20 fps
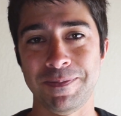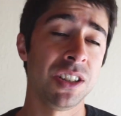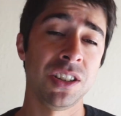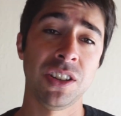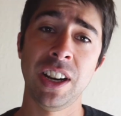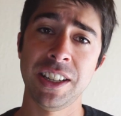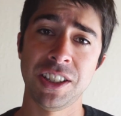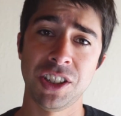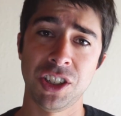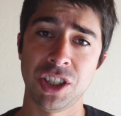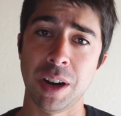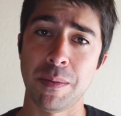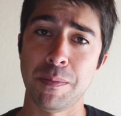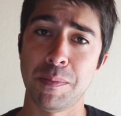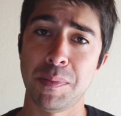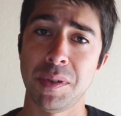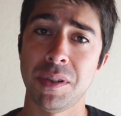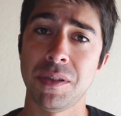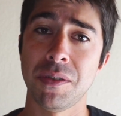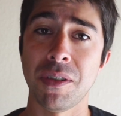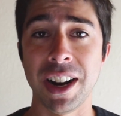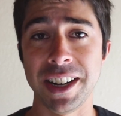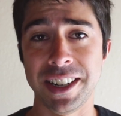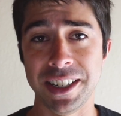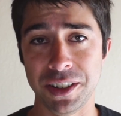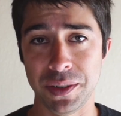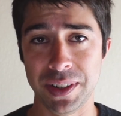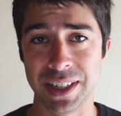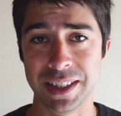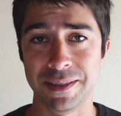So let's jump right
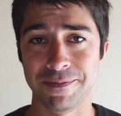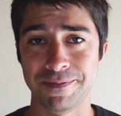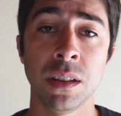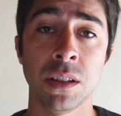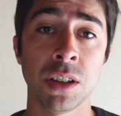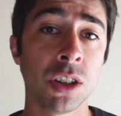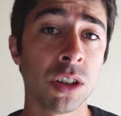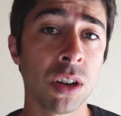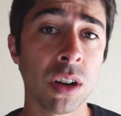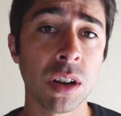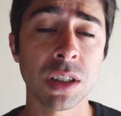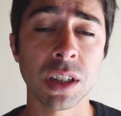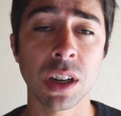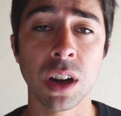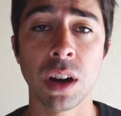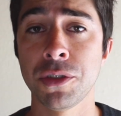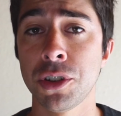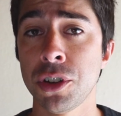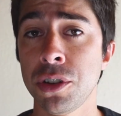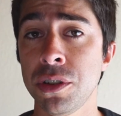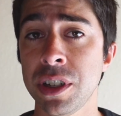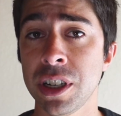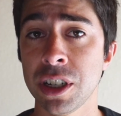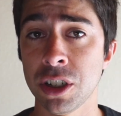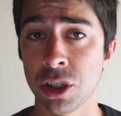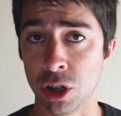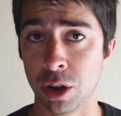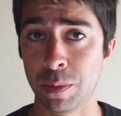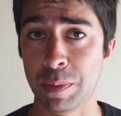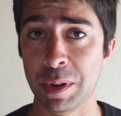into it. The task of choosing a
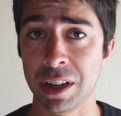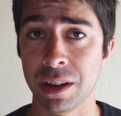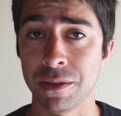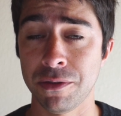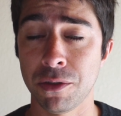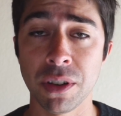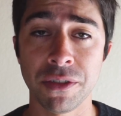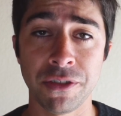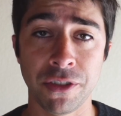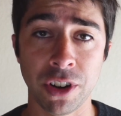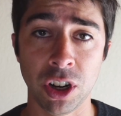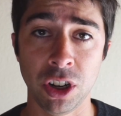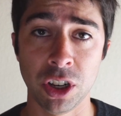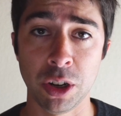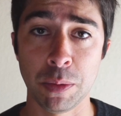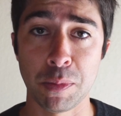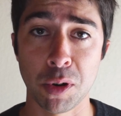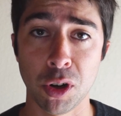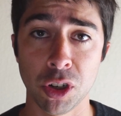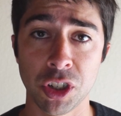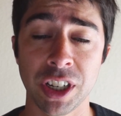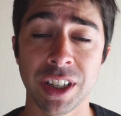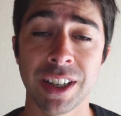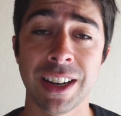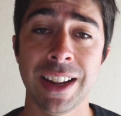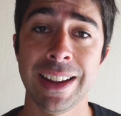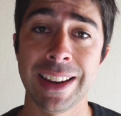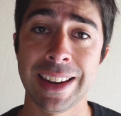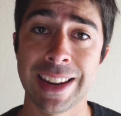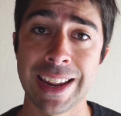topic for your final year project
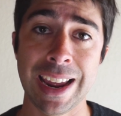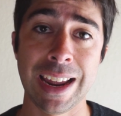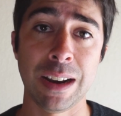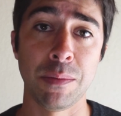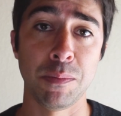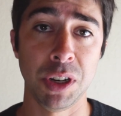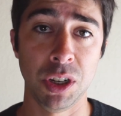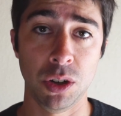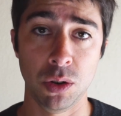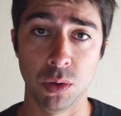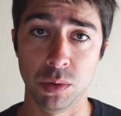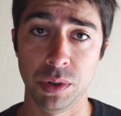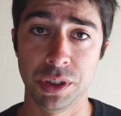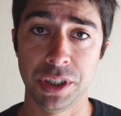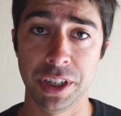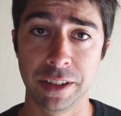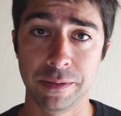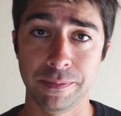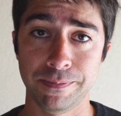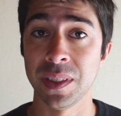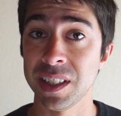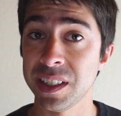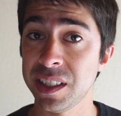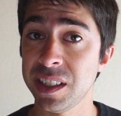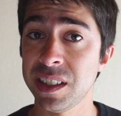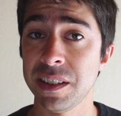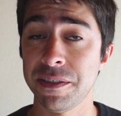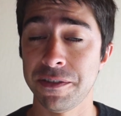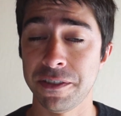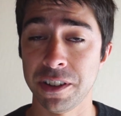can be daunting. This
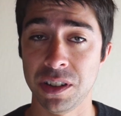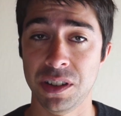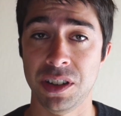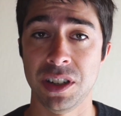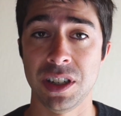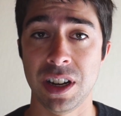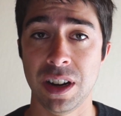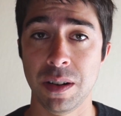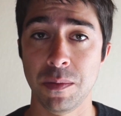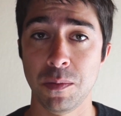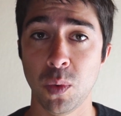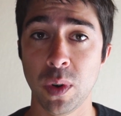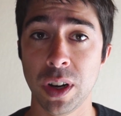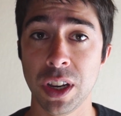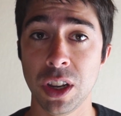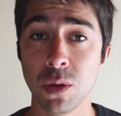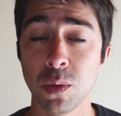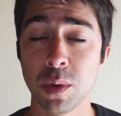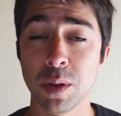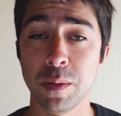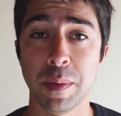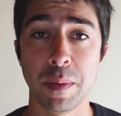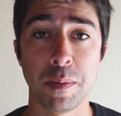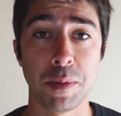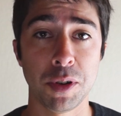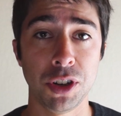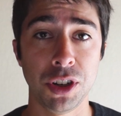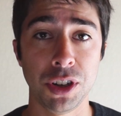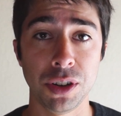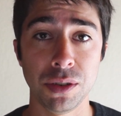is the first time where you will be
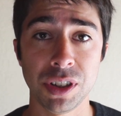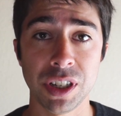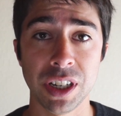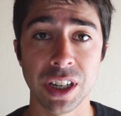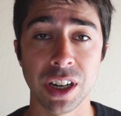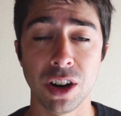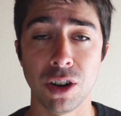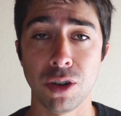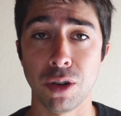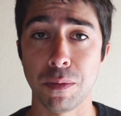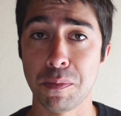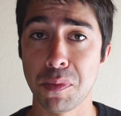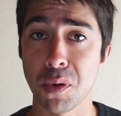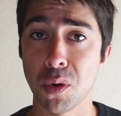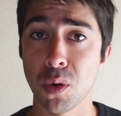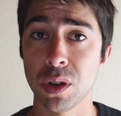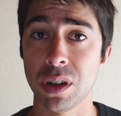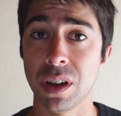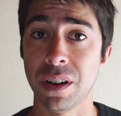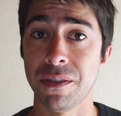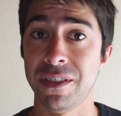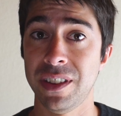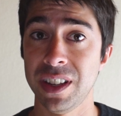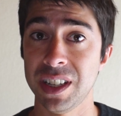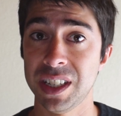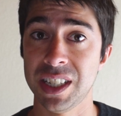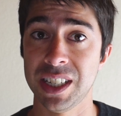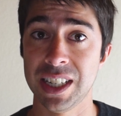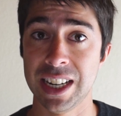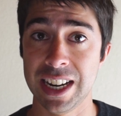producing a report of
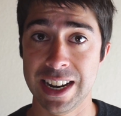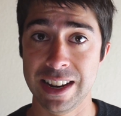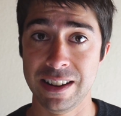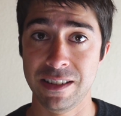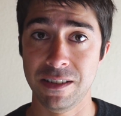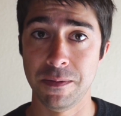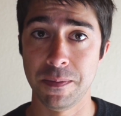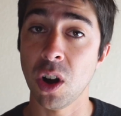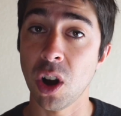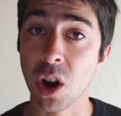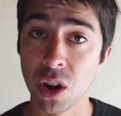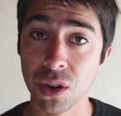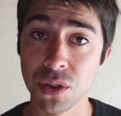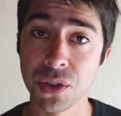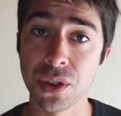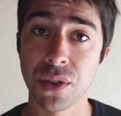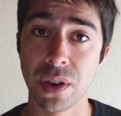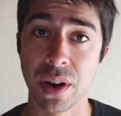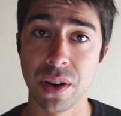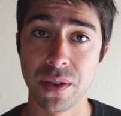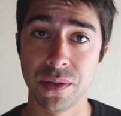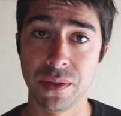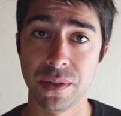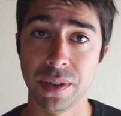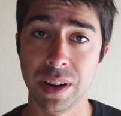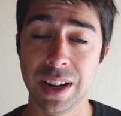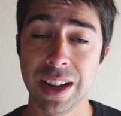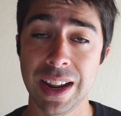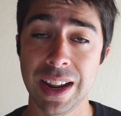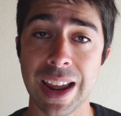this scale on your own,
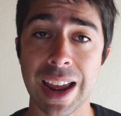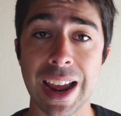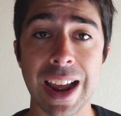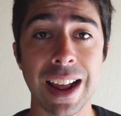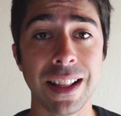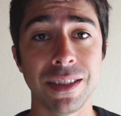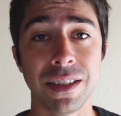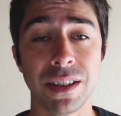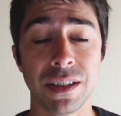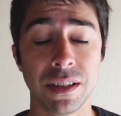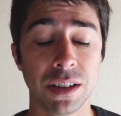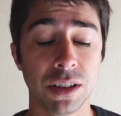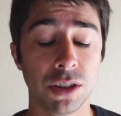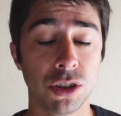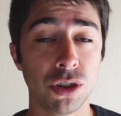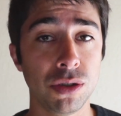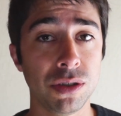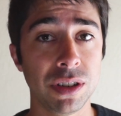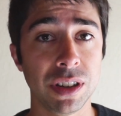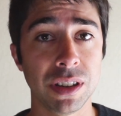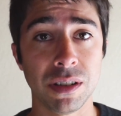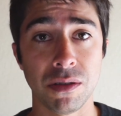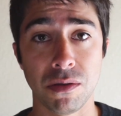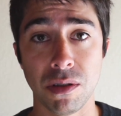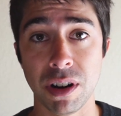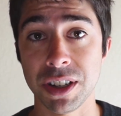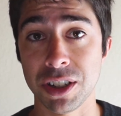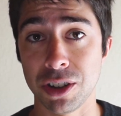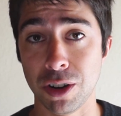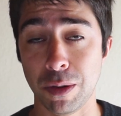and choosing the
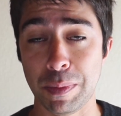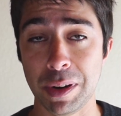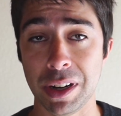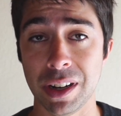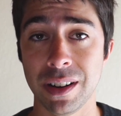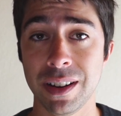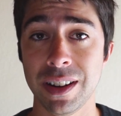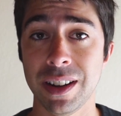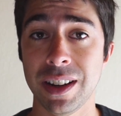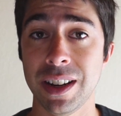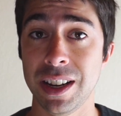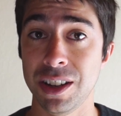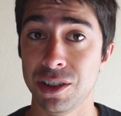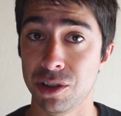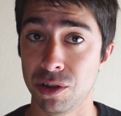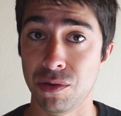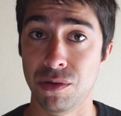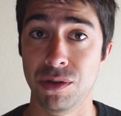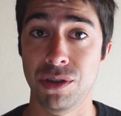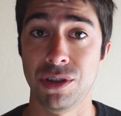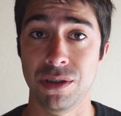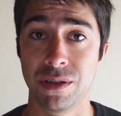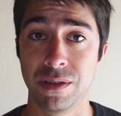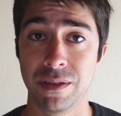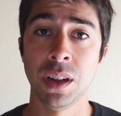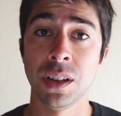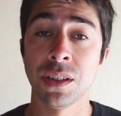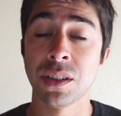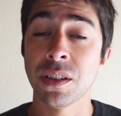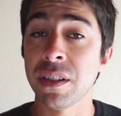right topic is
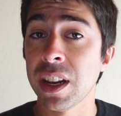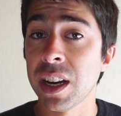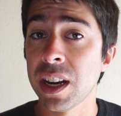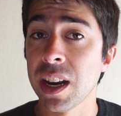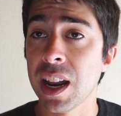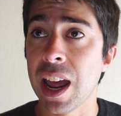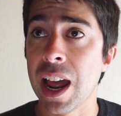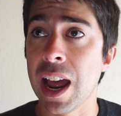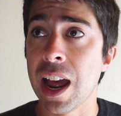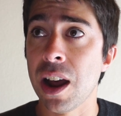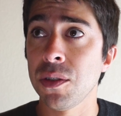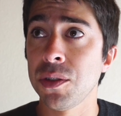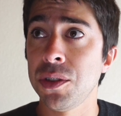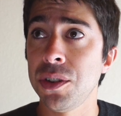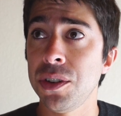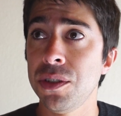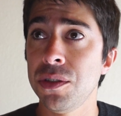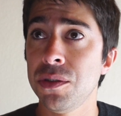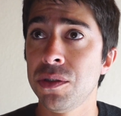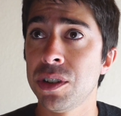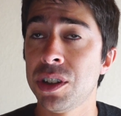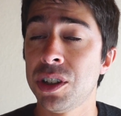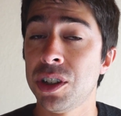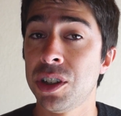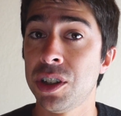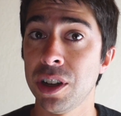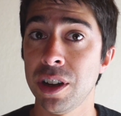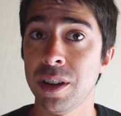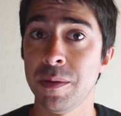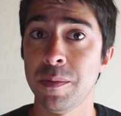crucial. So then, how do you
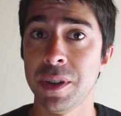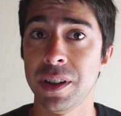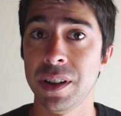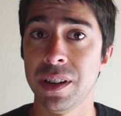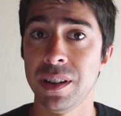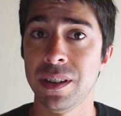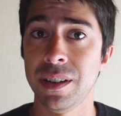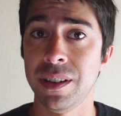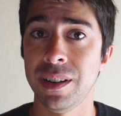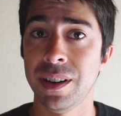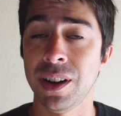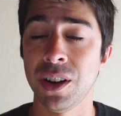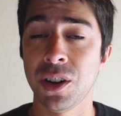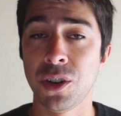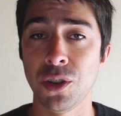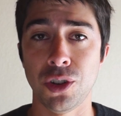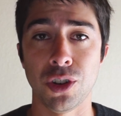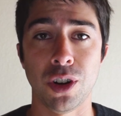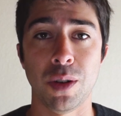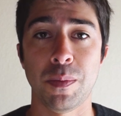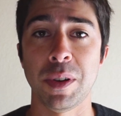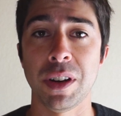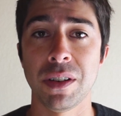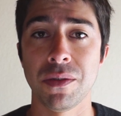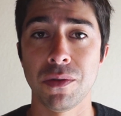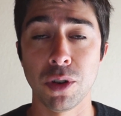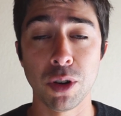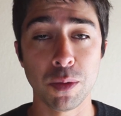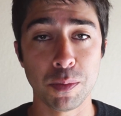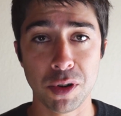determine a good topic
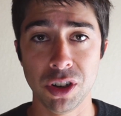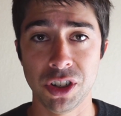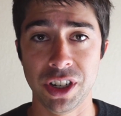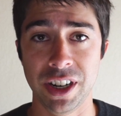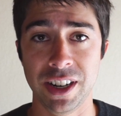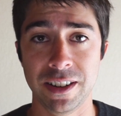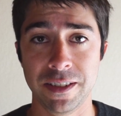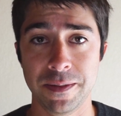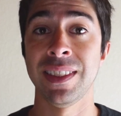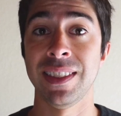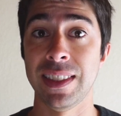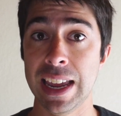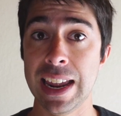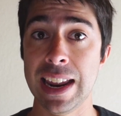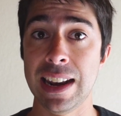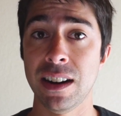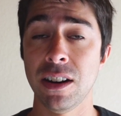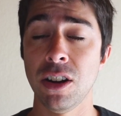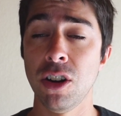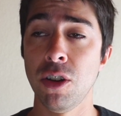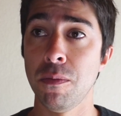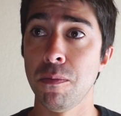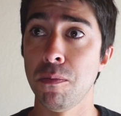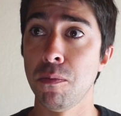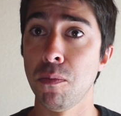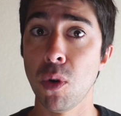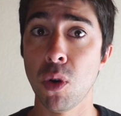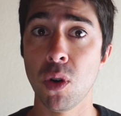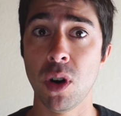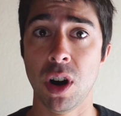for your project? Then
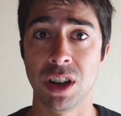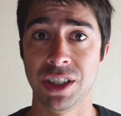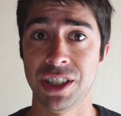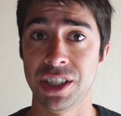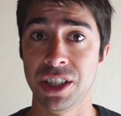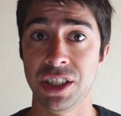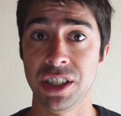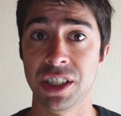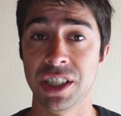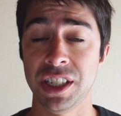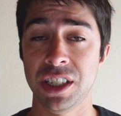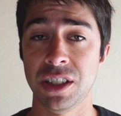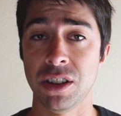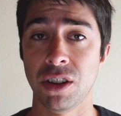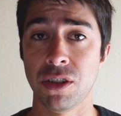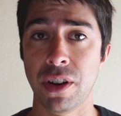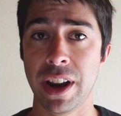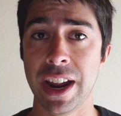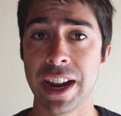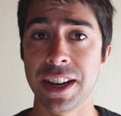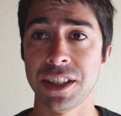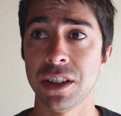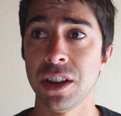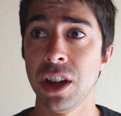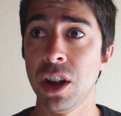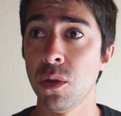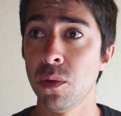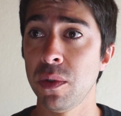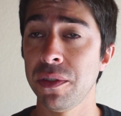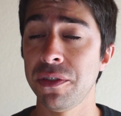more uncertainties are created
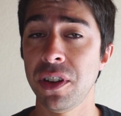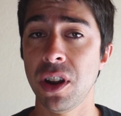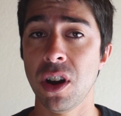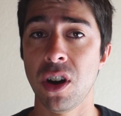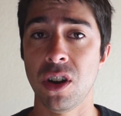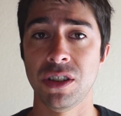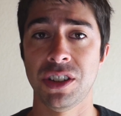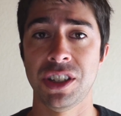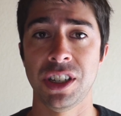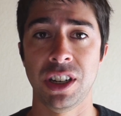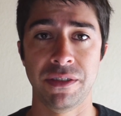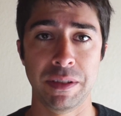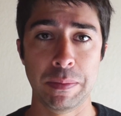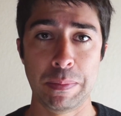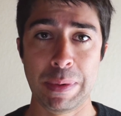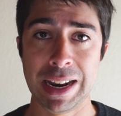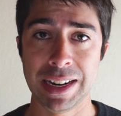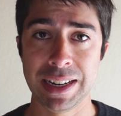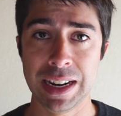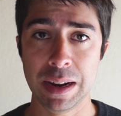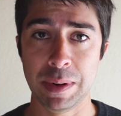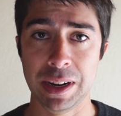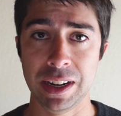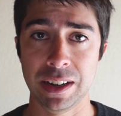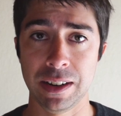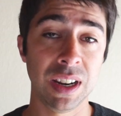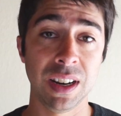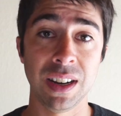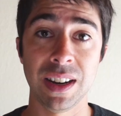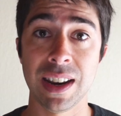with the onset of the pandemic.